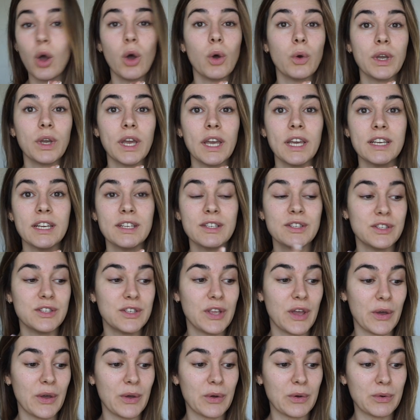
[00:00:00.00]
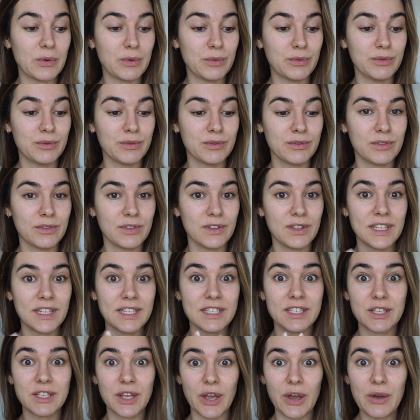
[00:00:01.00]
Okay, so
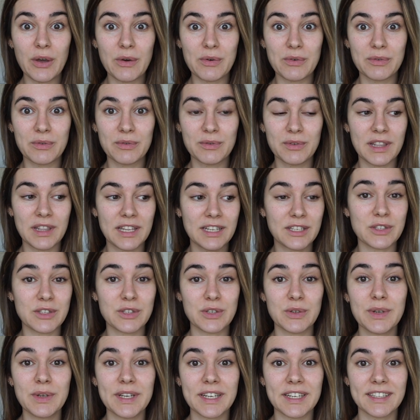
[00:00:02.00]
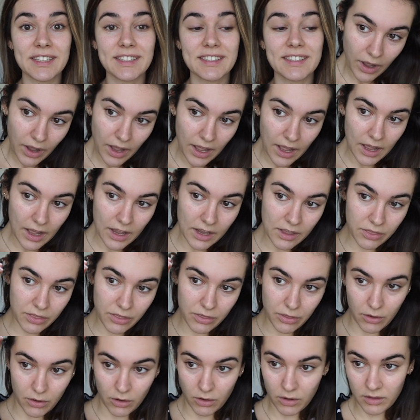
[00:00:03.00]
let's go. Let's do it. I
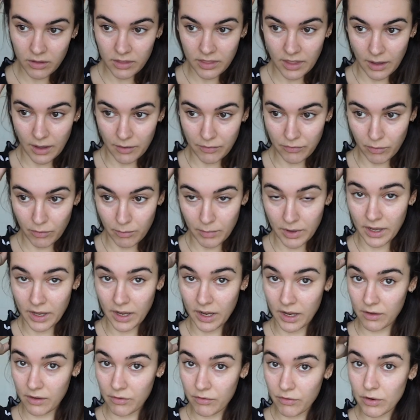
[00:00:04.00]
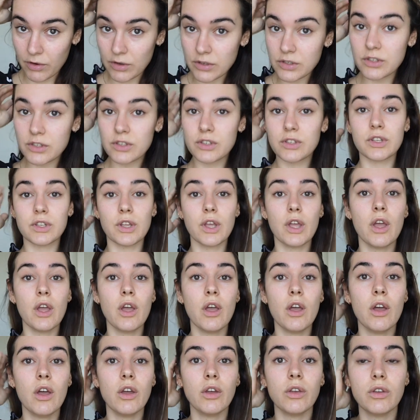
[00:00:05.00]
thought that for my first
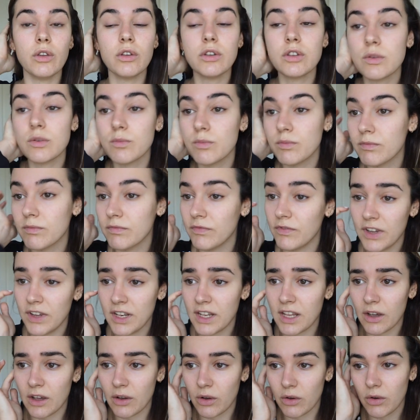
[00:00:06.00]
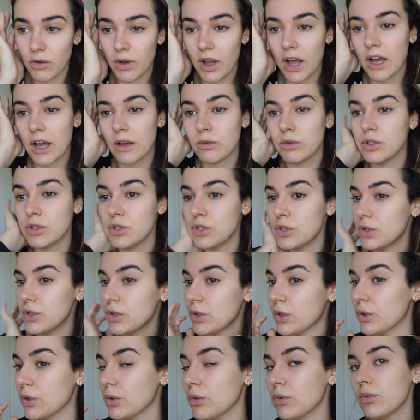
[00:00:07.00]
video, I would
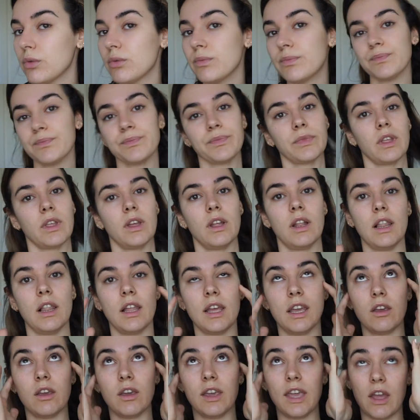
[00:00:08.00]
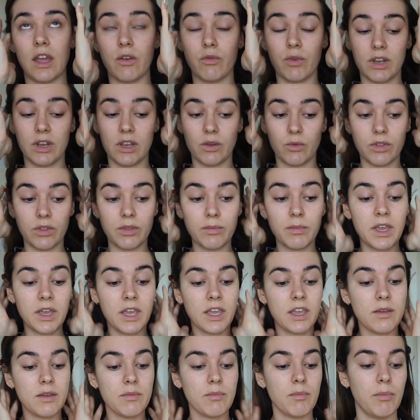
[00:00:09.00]
do like get ready with
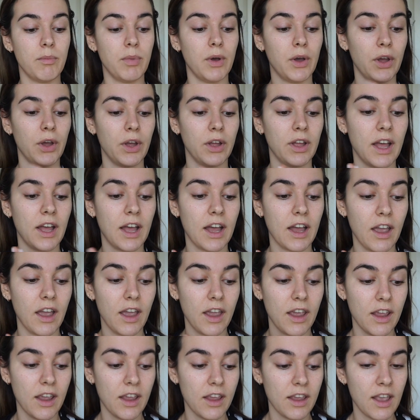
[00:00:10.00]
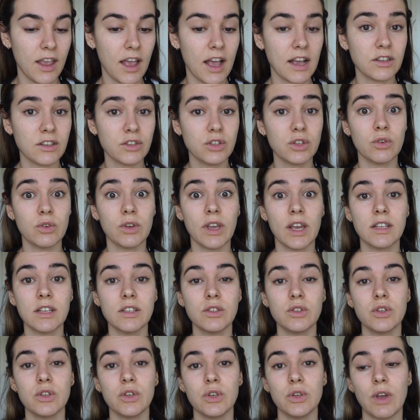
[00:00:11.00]
me, but I asked you
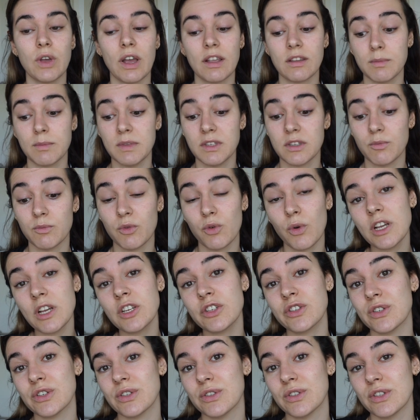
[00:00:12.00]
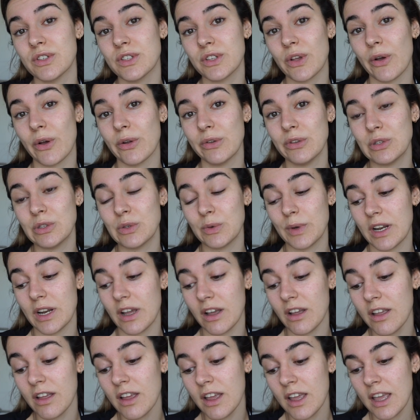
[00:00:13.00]
guys to ask me some questions on
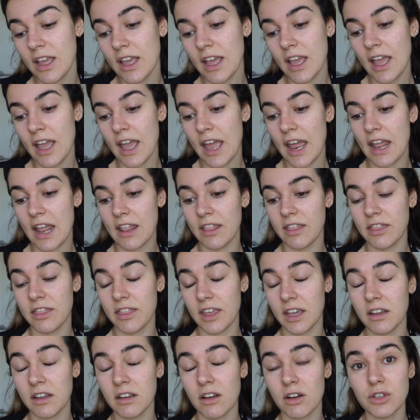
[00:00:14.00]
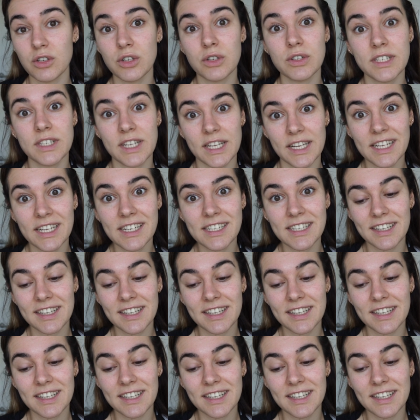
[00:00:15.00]
Twitter and thank God you did.